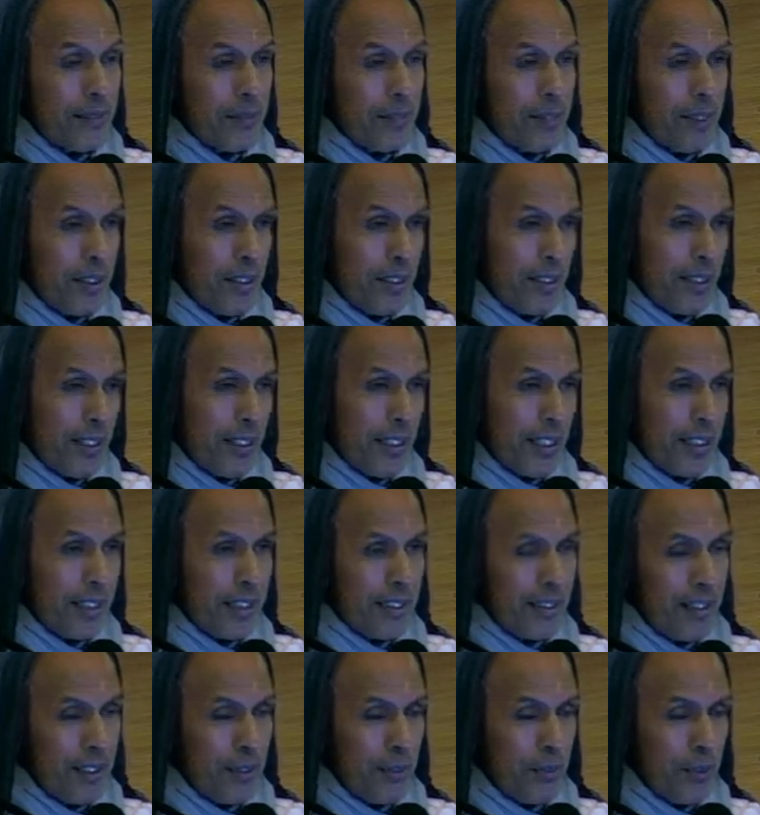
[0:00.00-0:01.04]
they
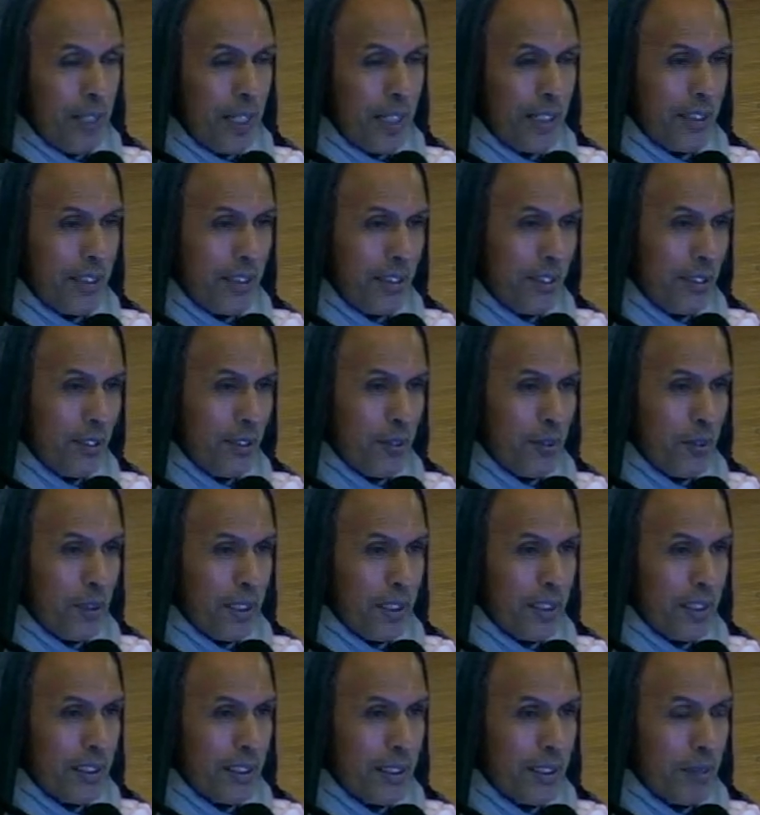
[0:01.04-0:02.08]
can see one,
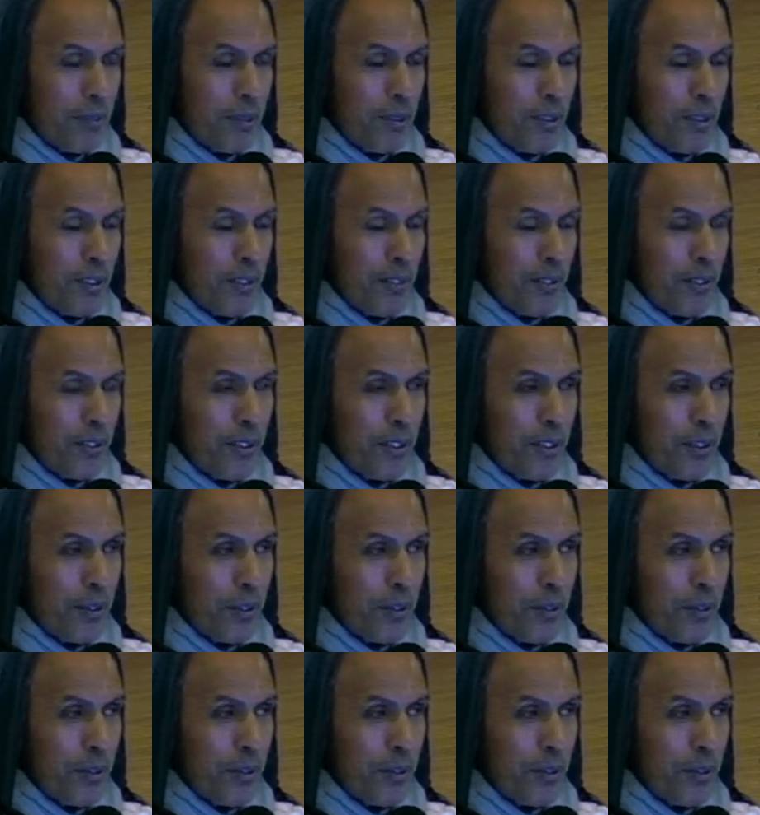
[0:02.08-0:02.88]
one is a small devotee,